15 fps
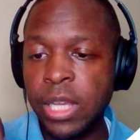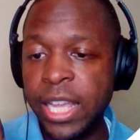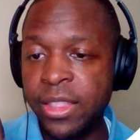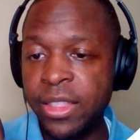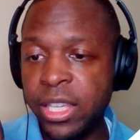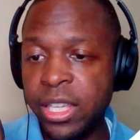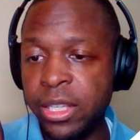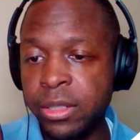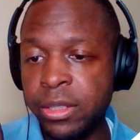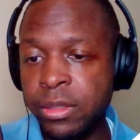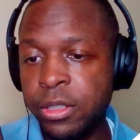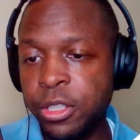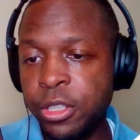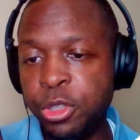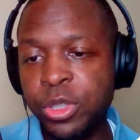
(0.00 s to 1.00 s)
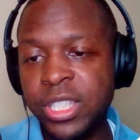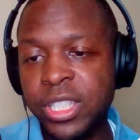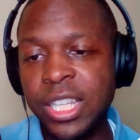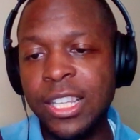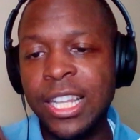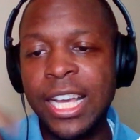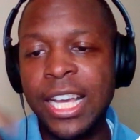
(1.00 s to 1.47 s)
and then you can
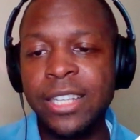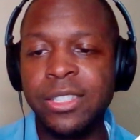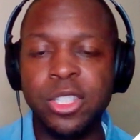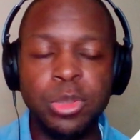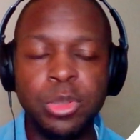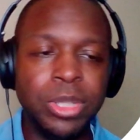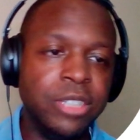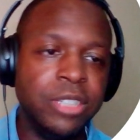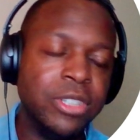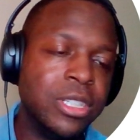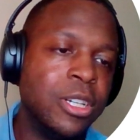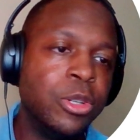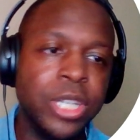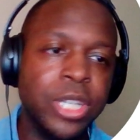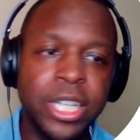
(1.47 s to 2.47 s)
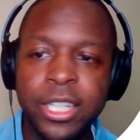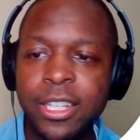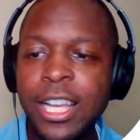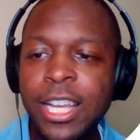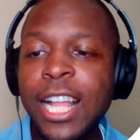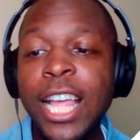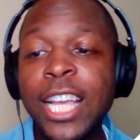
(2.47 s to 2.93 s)
tell a lie and still believe it. Okay.
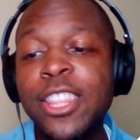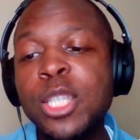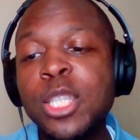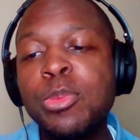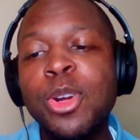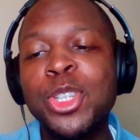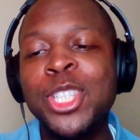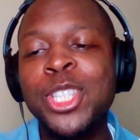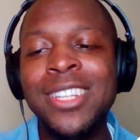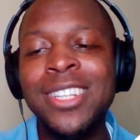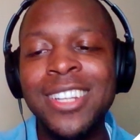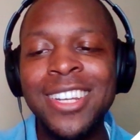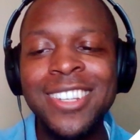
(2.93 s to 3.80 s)
Like this person